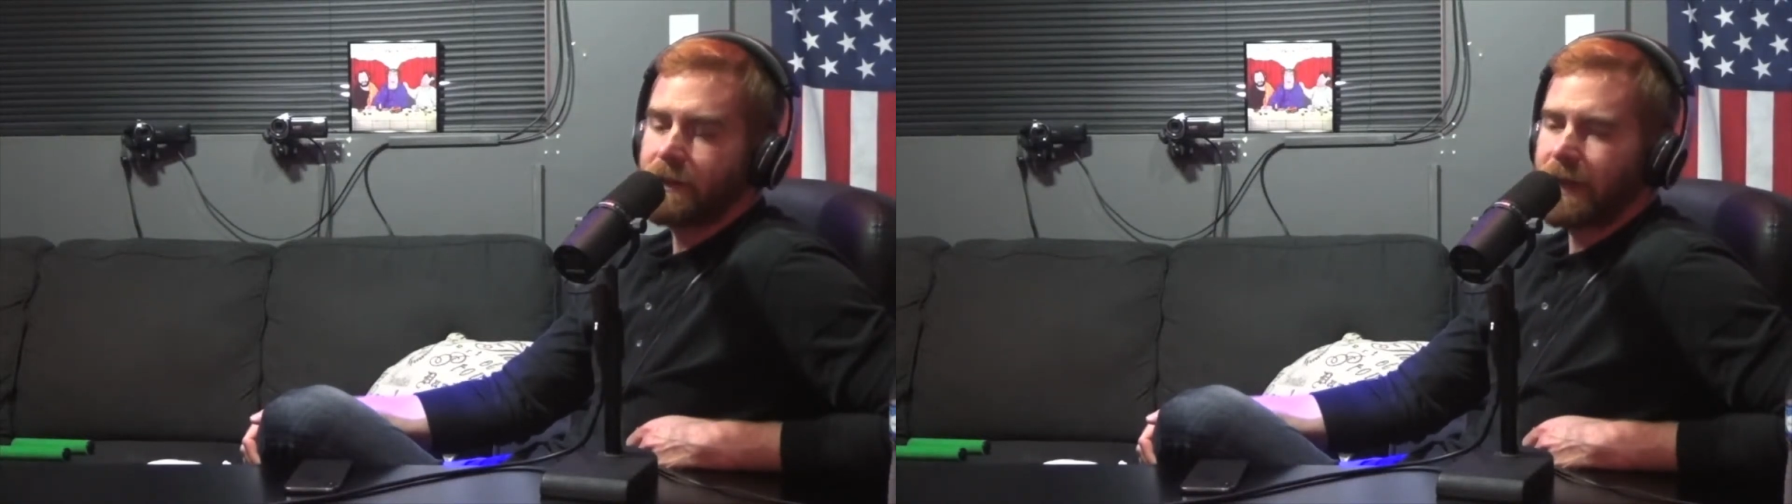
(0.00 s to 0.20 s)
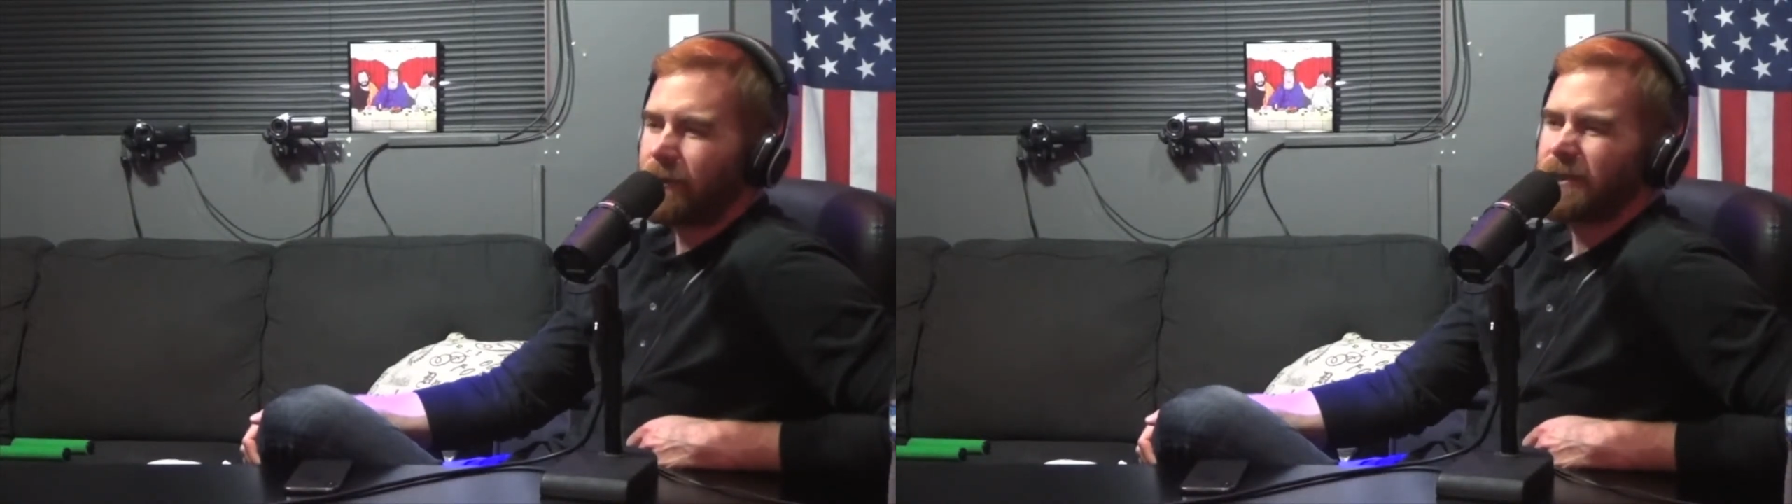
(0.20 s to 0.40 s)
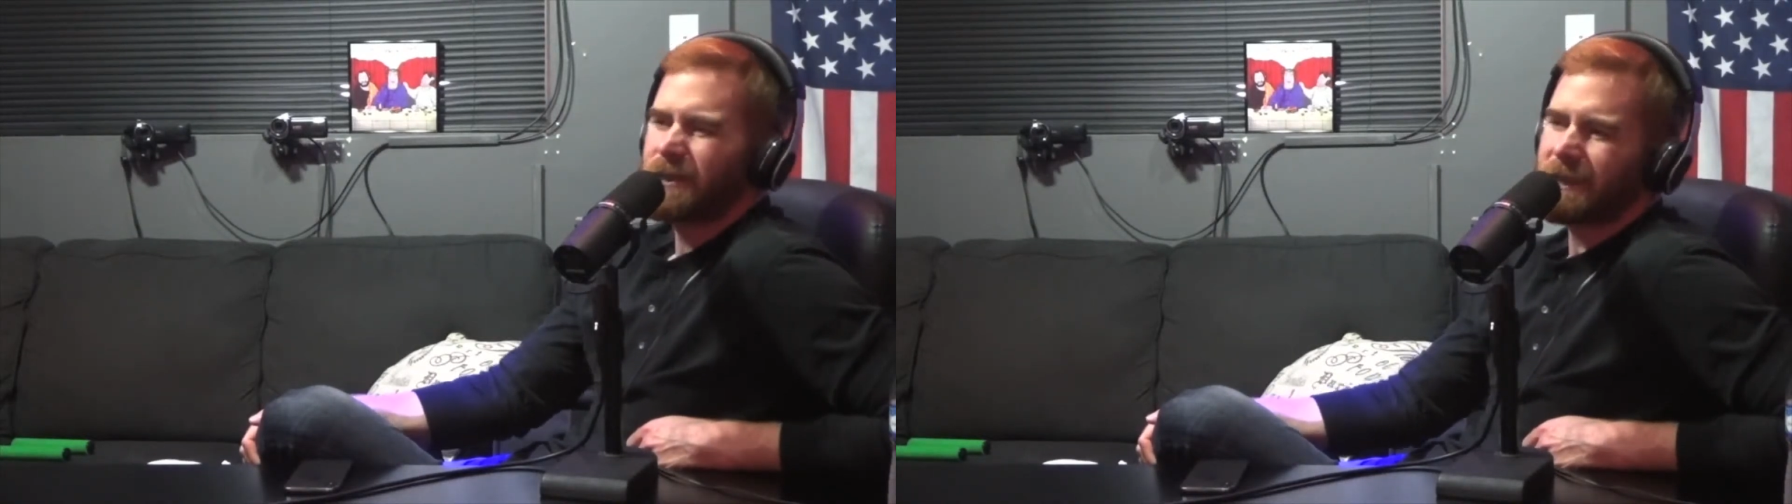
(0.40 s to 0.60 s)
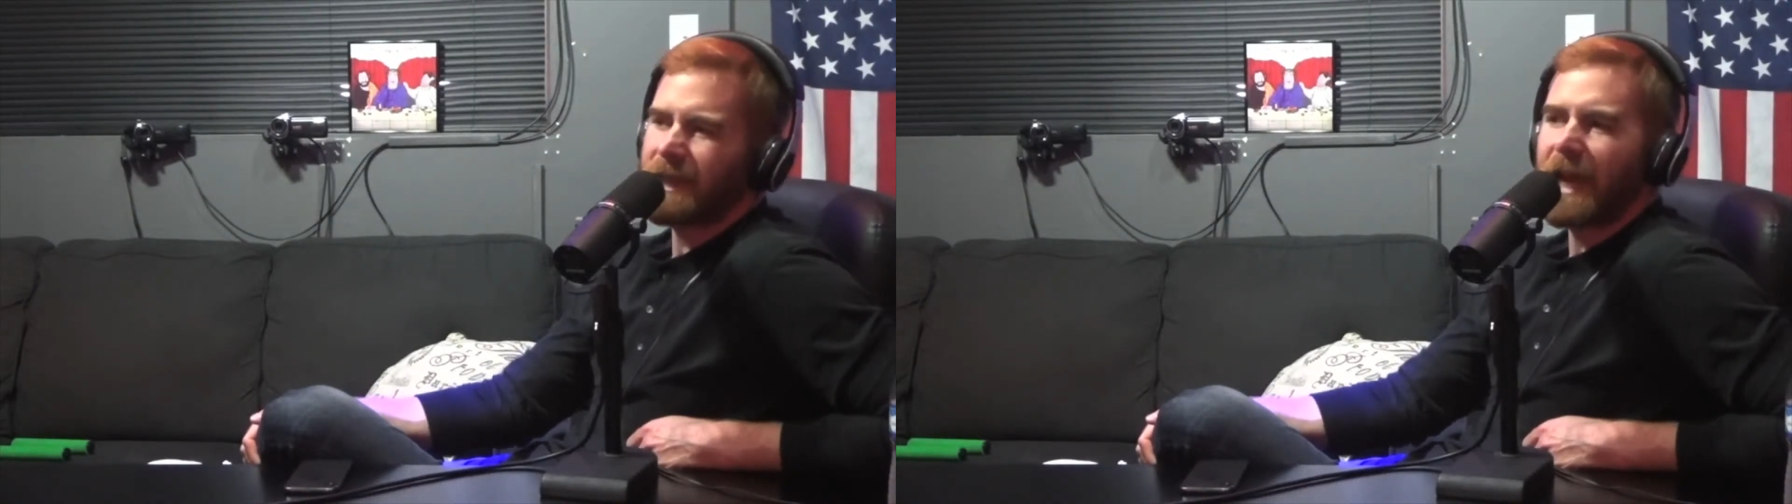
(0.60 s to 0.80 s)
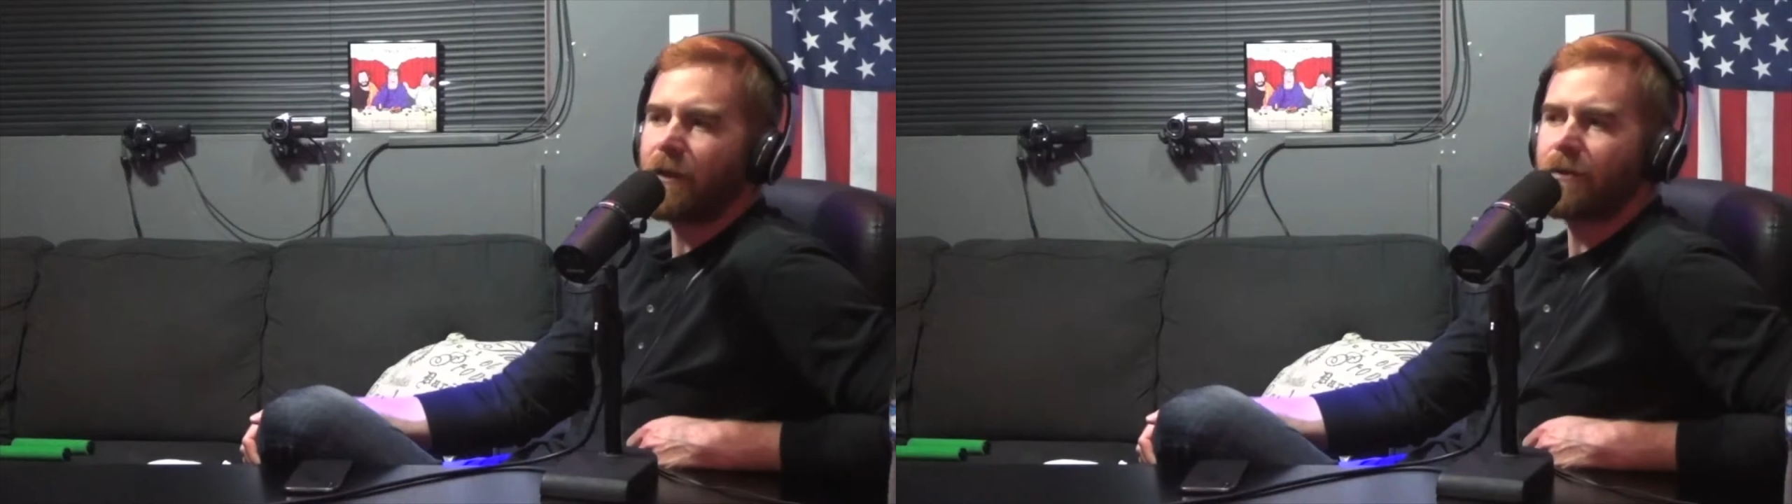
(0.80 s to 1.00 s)
And I was just
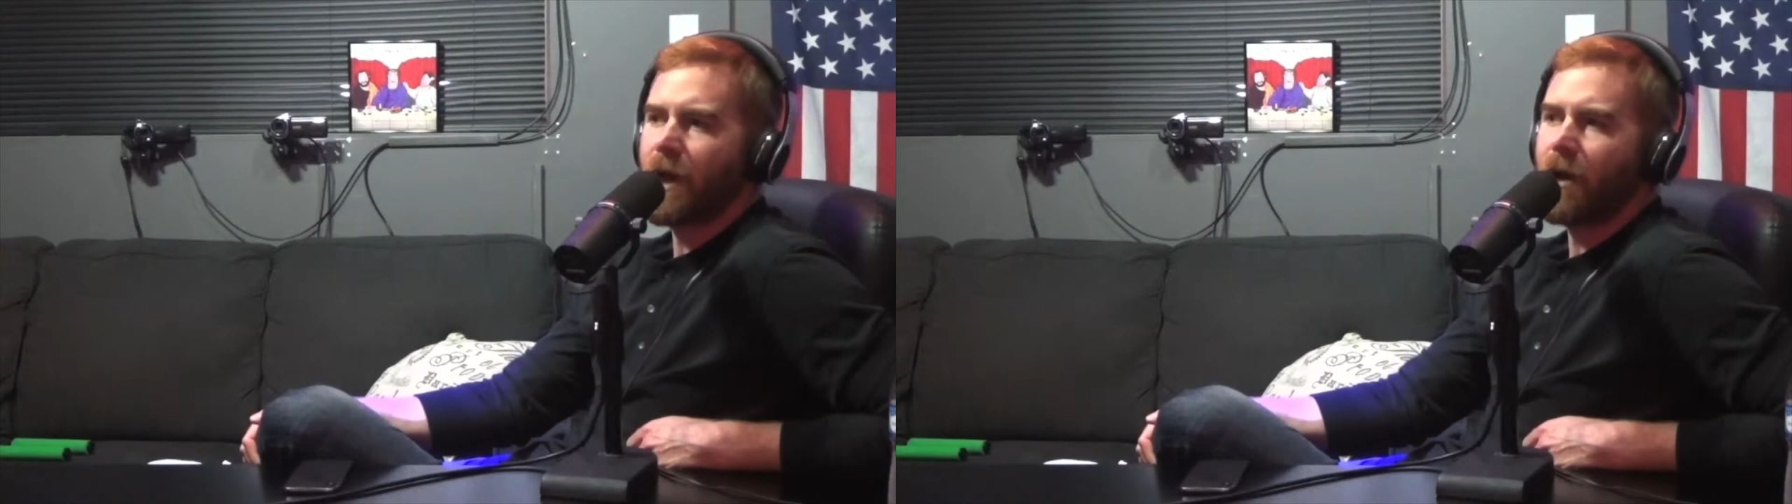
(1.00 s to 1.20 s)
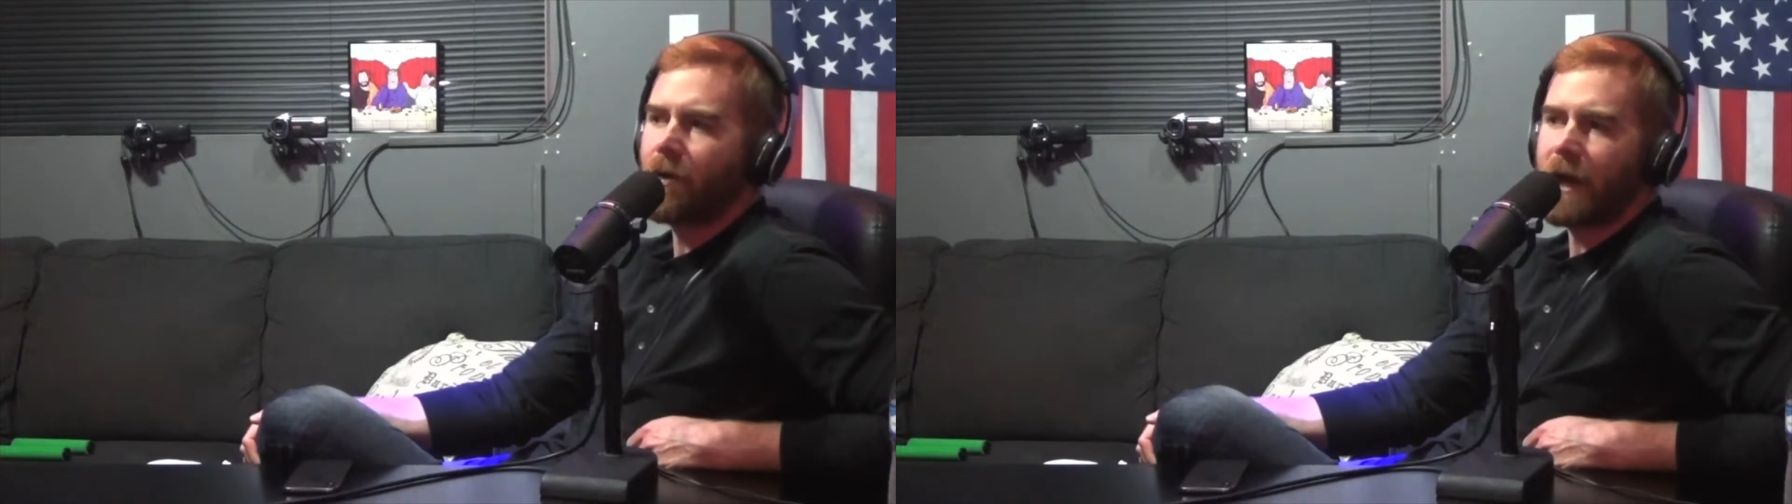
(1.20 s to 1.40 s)
like, I don't know